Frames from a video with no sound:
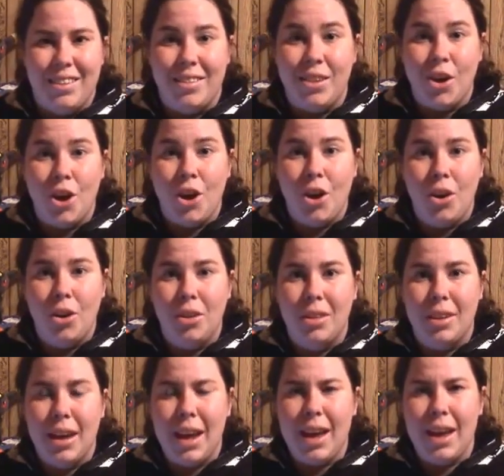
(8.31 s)
So
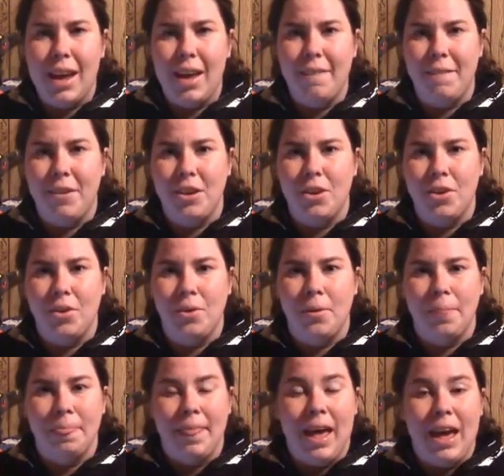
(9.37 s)
today I have for you
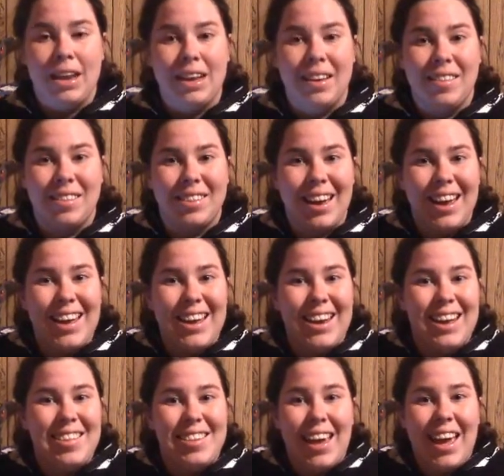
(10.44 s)
an
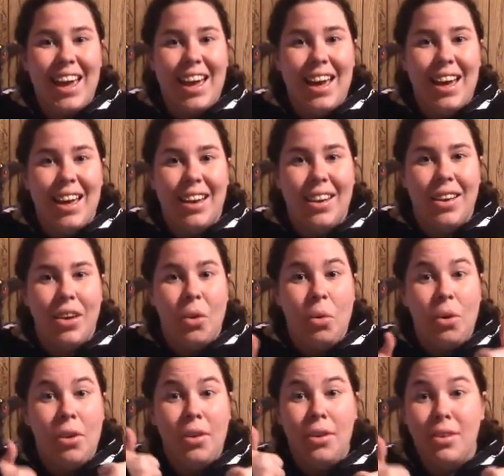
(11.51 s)
anxiety tag.
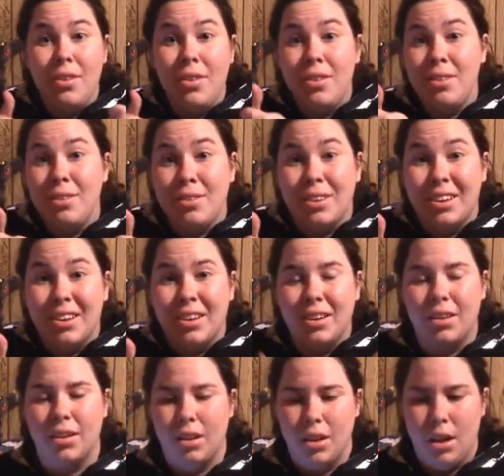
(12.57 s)
Woo!
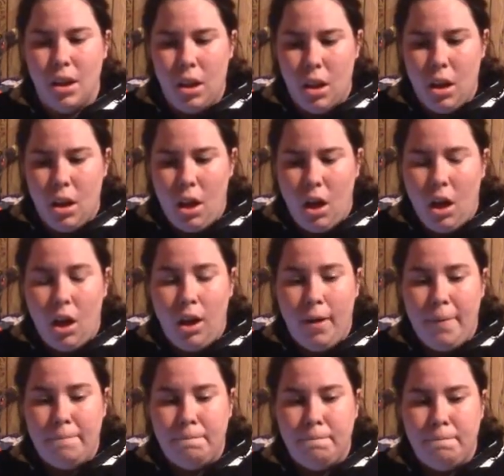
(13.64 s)

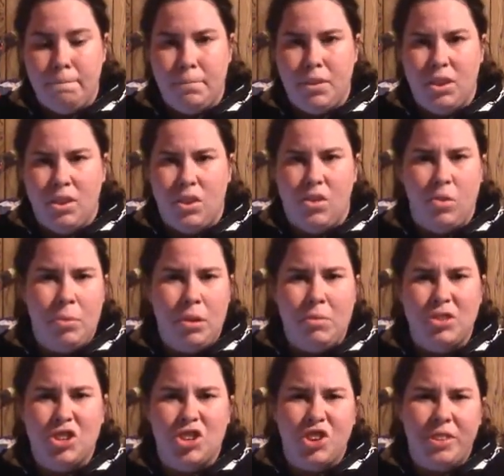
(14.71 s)
Um, so pretty
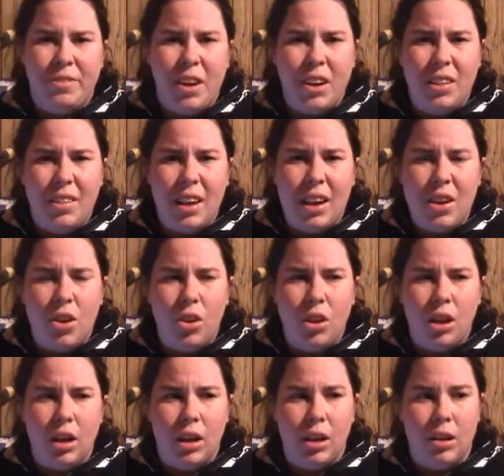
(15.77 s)
much I just found a tag
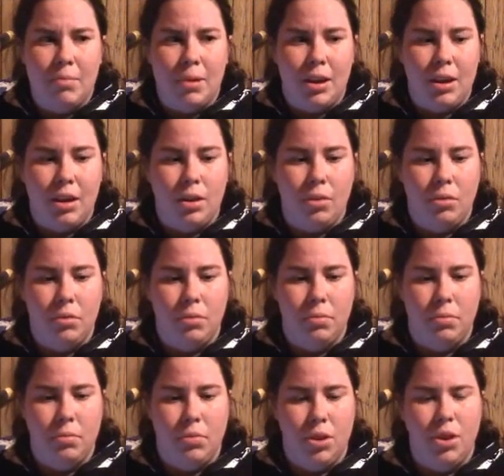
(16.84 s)
online about,
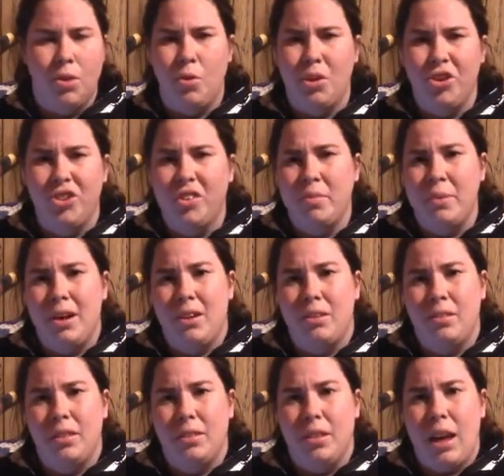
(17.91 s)
you know, questions
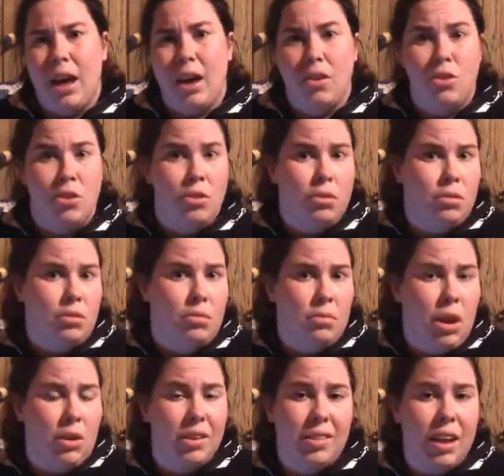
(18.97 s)
about how you
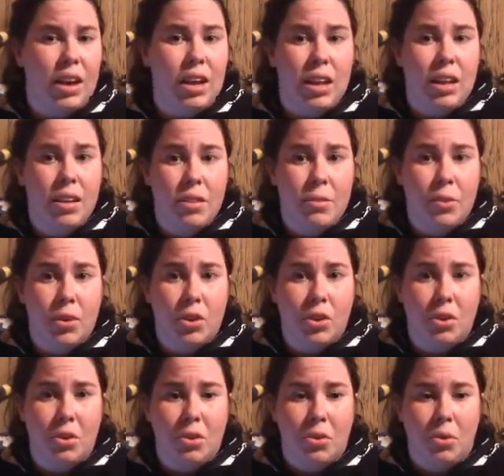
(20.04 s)
how anxiety is for
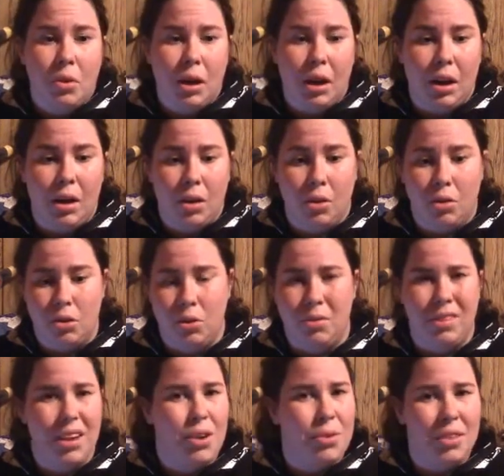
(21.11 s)
you, how you
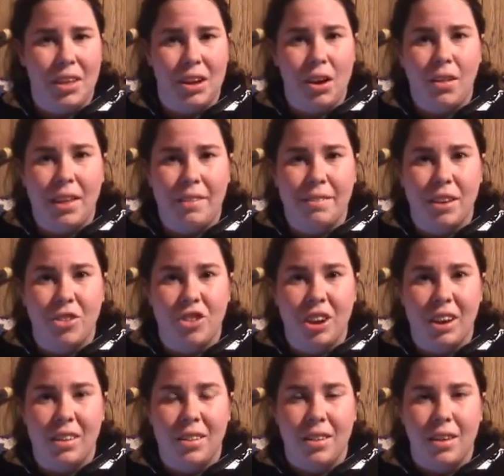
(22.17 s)
deal with it, all that fun jazz.